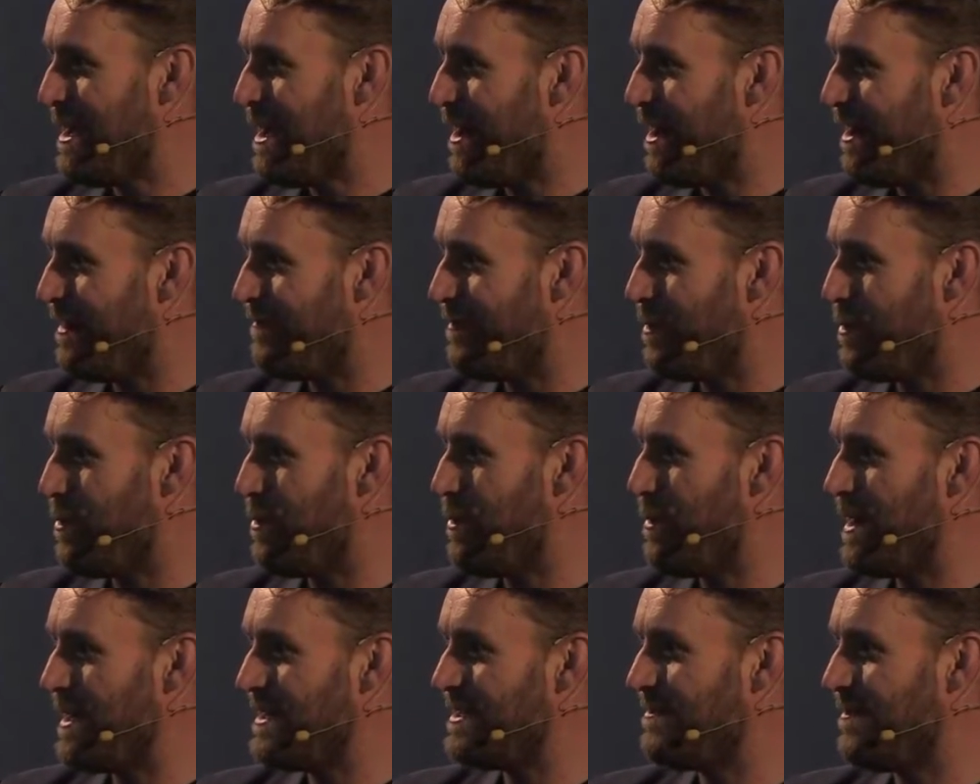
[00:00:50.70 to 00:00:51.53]
I've
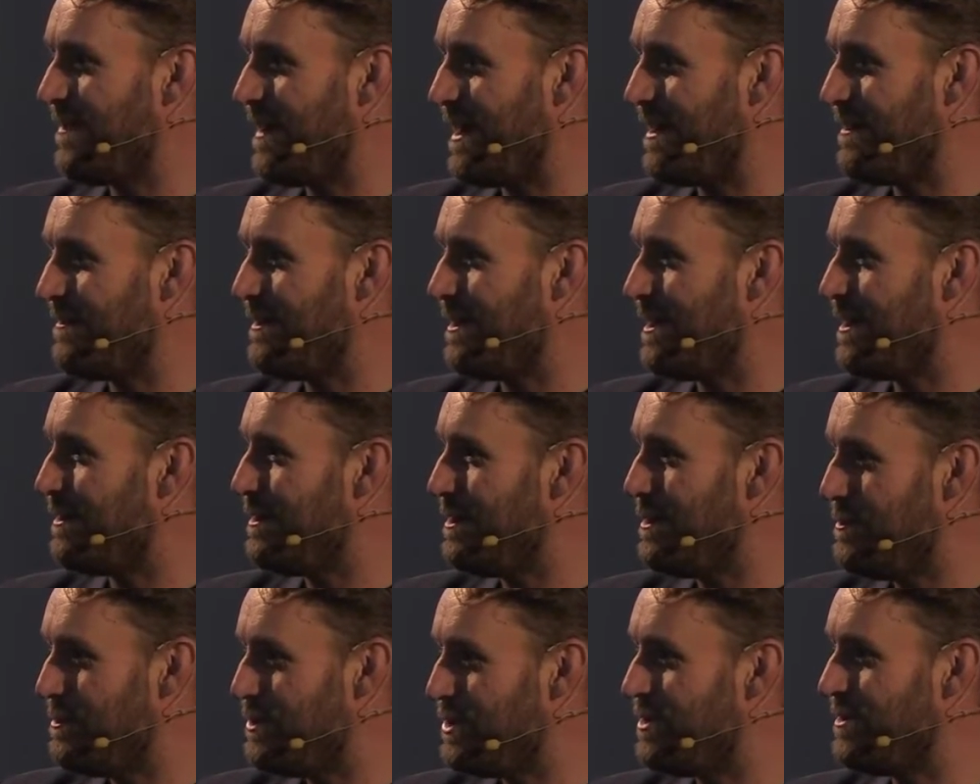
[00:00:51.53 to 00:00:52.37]
always found that
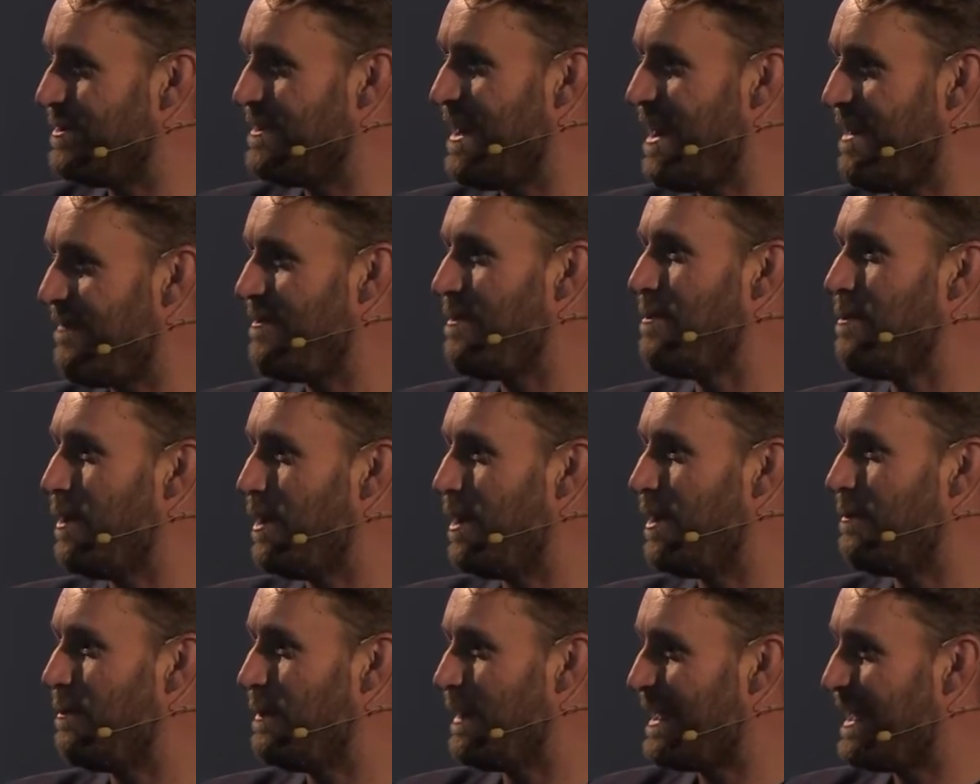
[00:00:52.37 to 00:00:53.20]
you should never
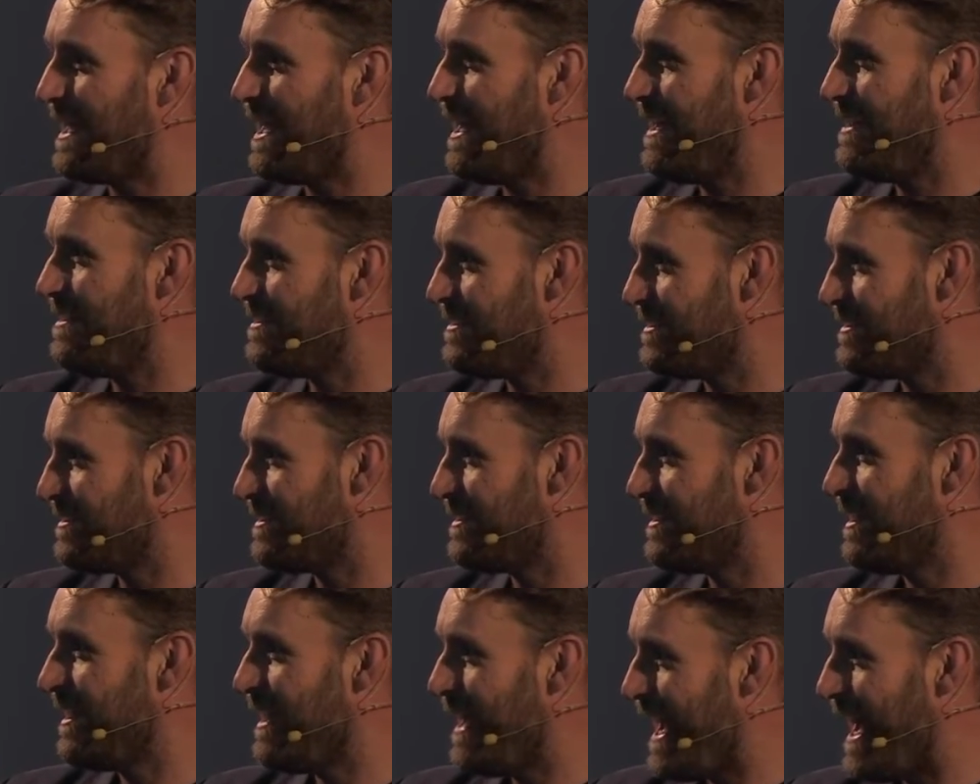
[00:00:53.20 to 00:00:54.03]
work with kids,
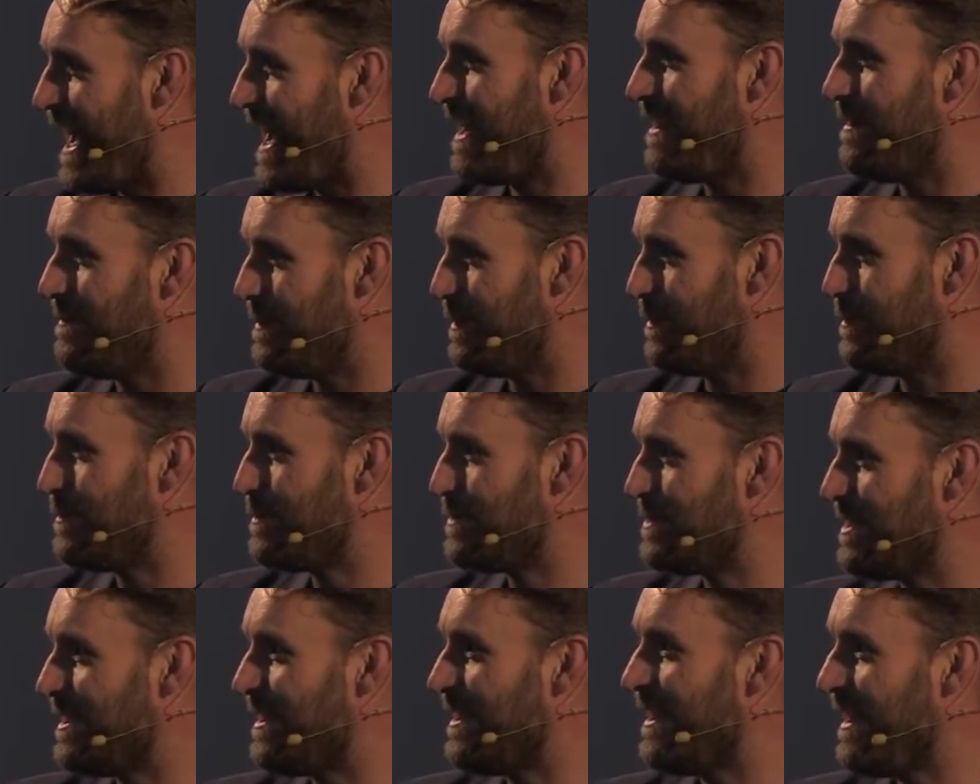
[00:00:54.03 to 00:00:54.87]

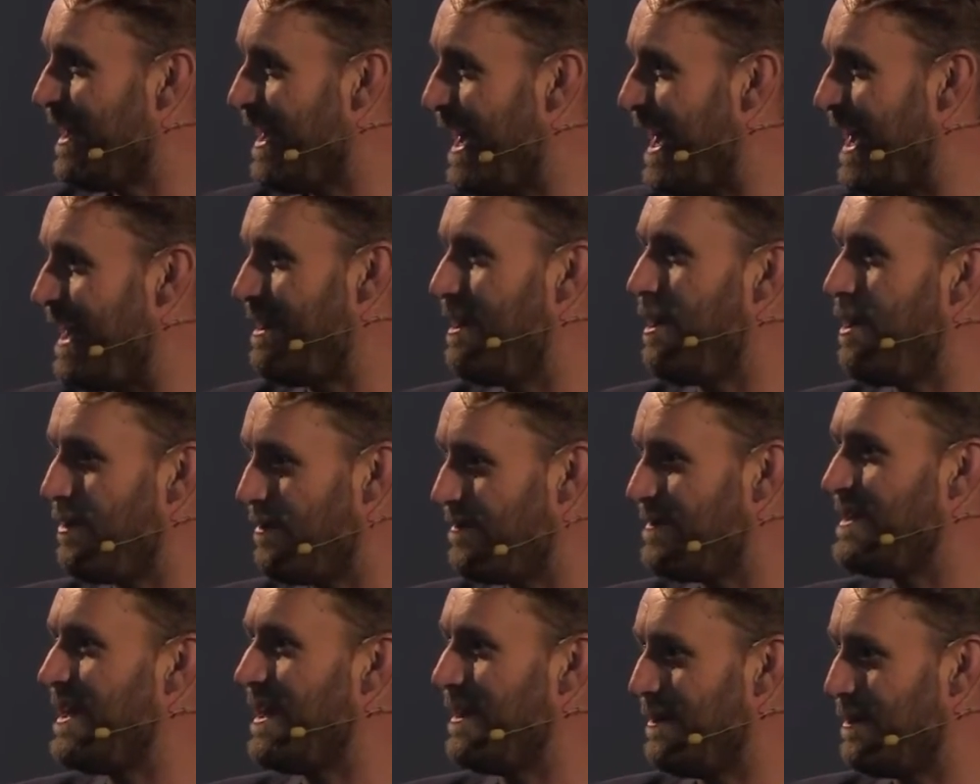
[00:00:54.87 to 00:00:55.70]
animals, and
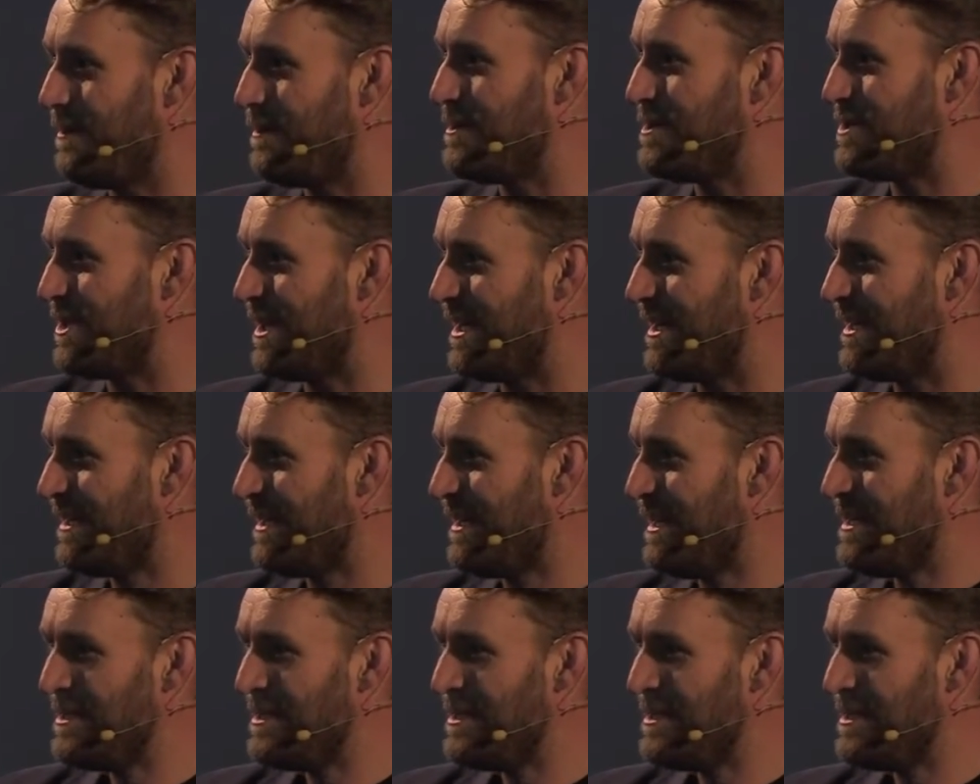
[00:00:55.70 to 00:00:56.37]
live technology.